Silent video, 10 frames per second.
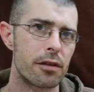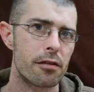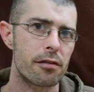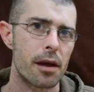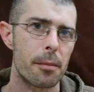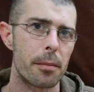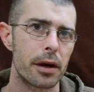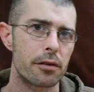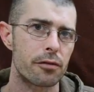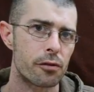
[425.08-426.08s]
this
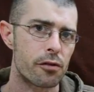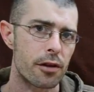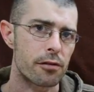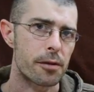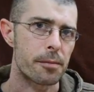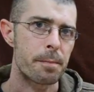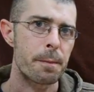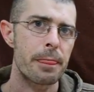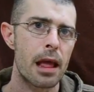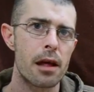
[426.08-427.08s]
microphone system.
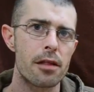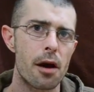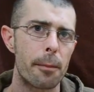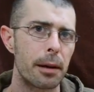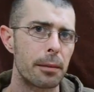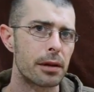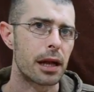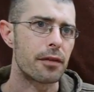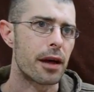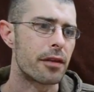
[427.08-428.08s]
There are
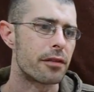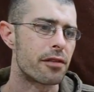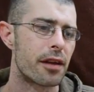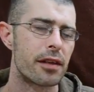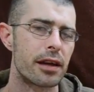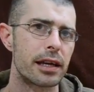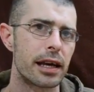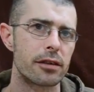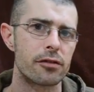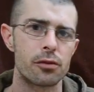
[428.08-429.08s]
people out there that have said they can
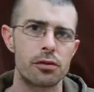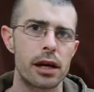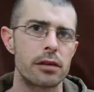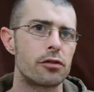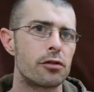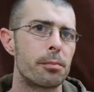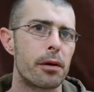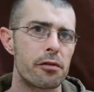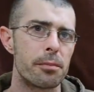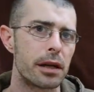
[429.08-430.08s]
get 900
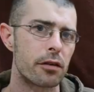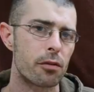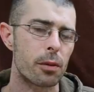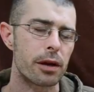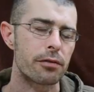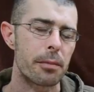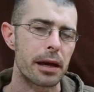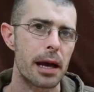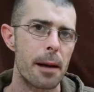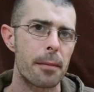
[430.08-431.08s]
plus meters away from
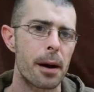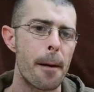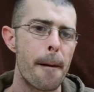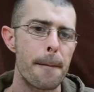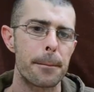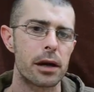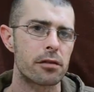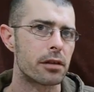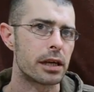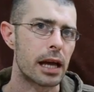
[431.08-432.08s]
their camera.
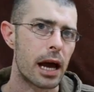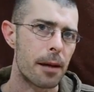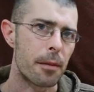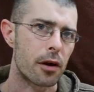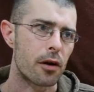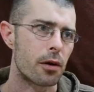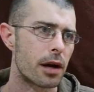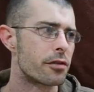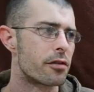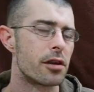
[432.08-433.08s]
Personally, I can't
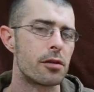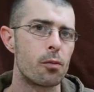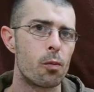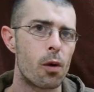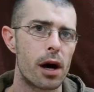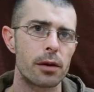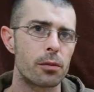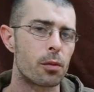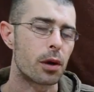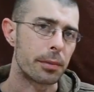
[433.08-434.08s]
ever see why I
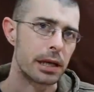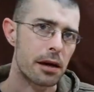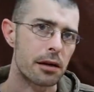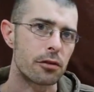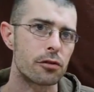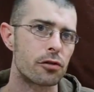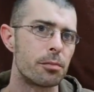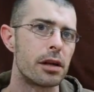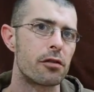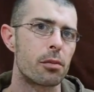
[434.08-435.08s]
would want to be
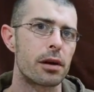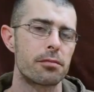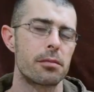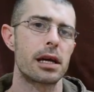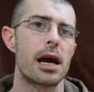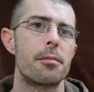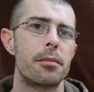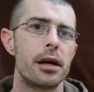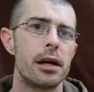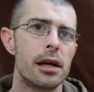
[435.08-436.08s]
900 meters away from the
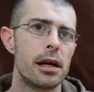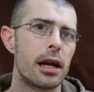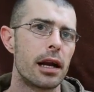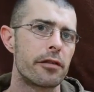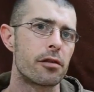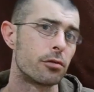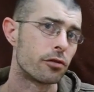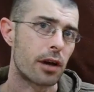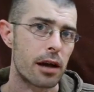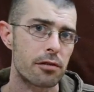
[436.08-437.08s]
camera unless I was
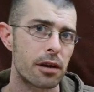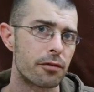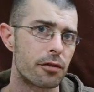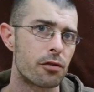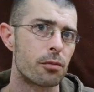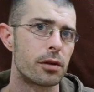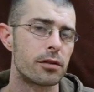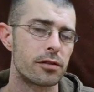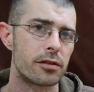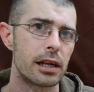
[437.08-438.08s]
just asking for
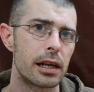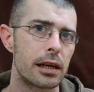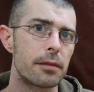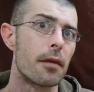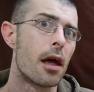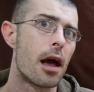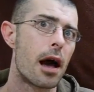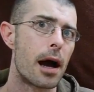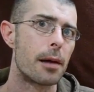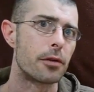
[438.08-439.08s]
someone to steal it,
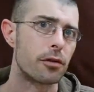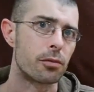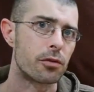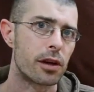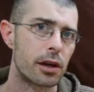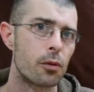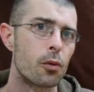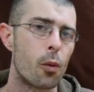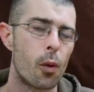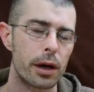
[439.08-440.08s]
because it would take
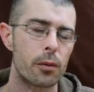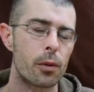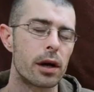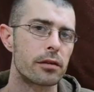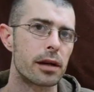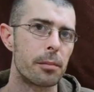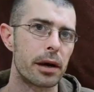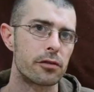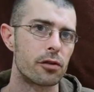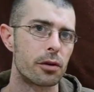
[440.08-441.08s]
you quite a while to get
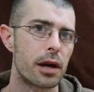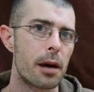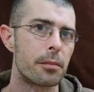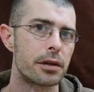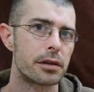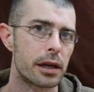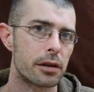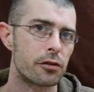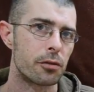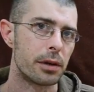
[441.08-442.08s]
back to your camera at
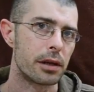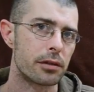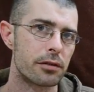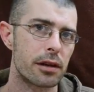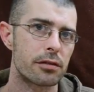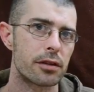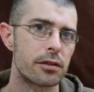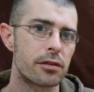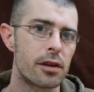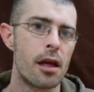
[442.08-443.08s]
900 meters
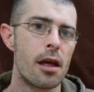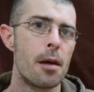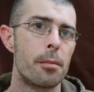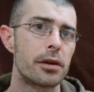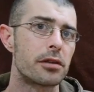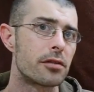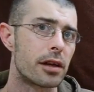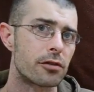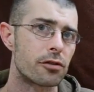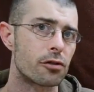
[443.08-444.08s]
distance. But
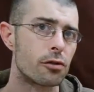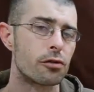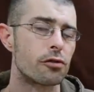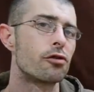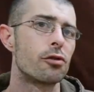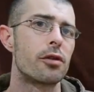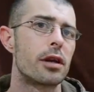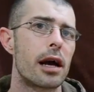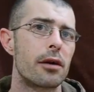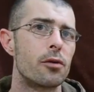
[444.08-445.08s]
that just goes to show
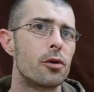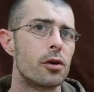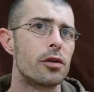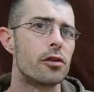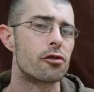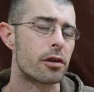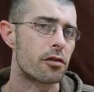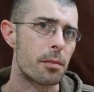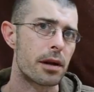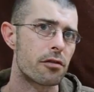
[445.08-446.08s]
that how good the
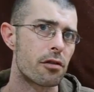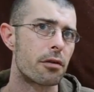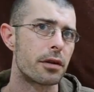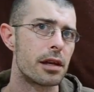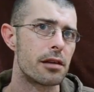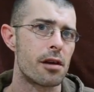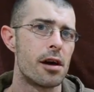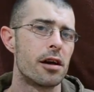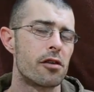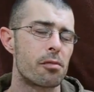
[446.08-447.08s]
transmitters are on these,
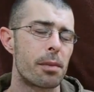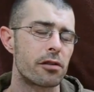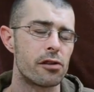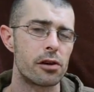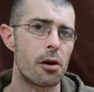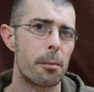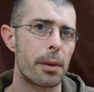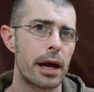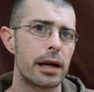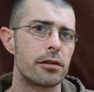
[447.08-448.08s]
especially
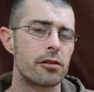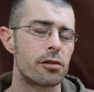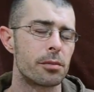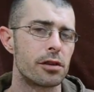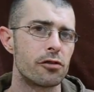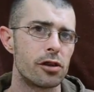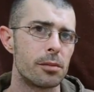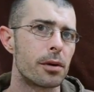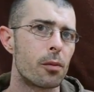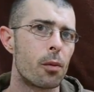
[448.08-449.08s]
compared to some of the
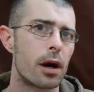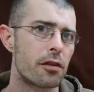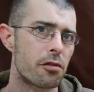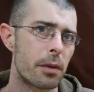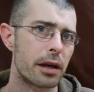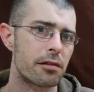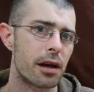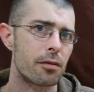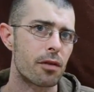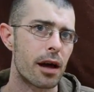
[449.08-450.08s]
cheaper wireless mics
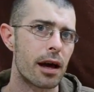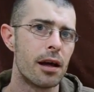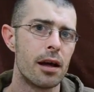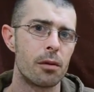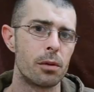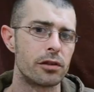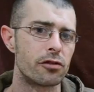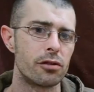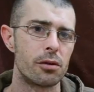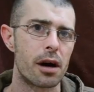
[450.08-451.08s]
out there,
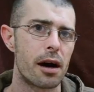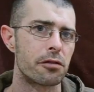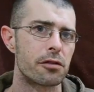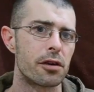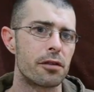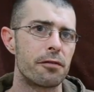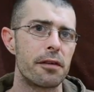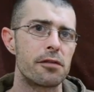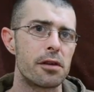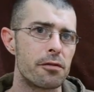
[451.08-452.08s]
which, after
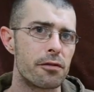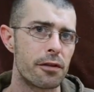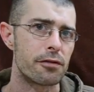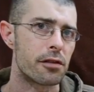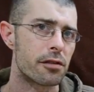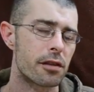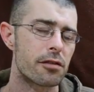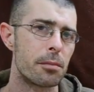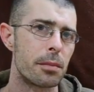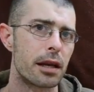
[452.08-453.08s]
50,
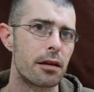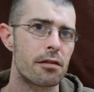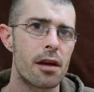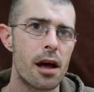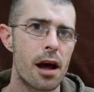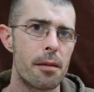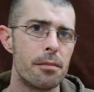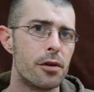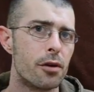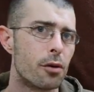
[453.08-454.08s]
60 meters,
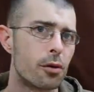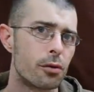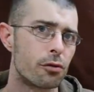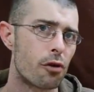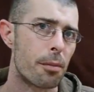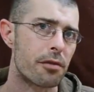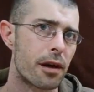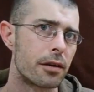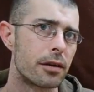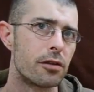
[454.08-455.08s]
the audio drops
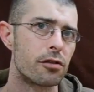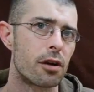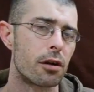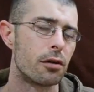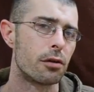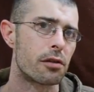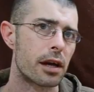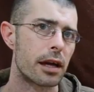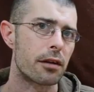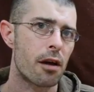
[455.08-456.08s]
out and you start
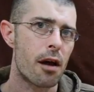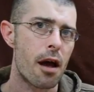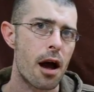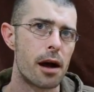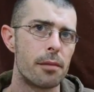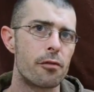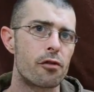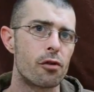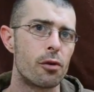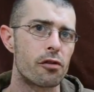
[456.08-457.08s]
losing it.
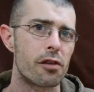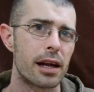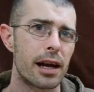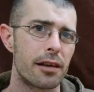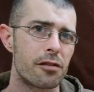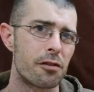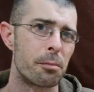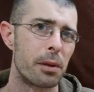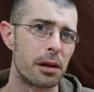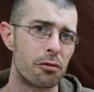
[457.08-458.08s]
So
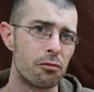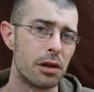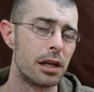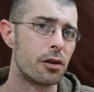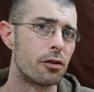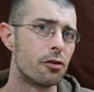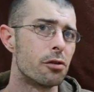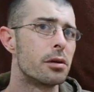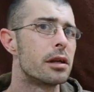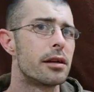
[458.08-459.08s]
Sennheiser built a really good
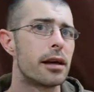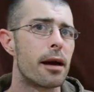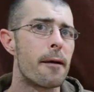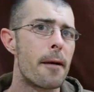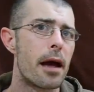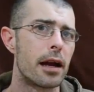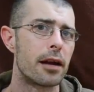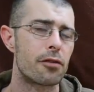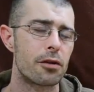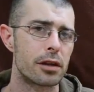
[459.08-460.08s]
unit here,
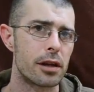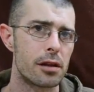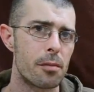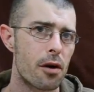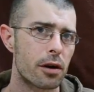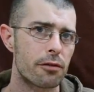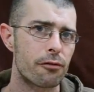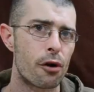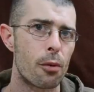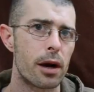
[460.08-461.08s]
and if you're in the market
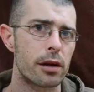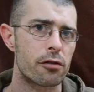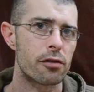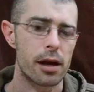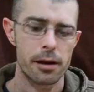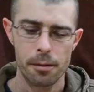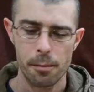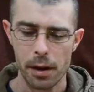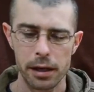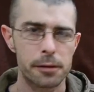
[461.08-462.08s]
for a wireless
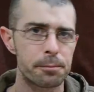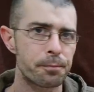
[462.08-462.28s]
mic,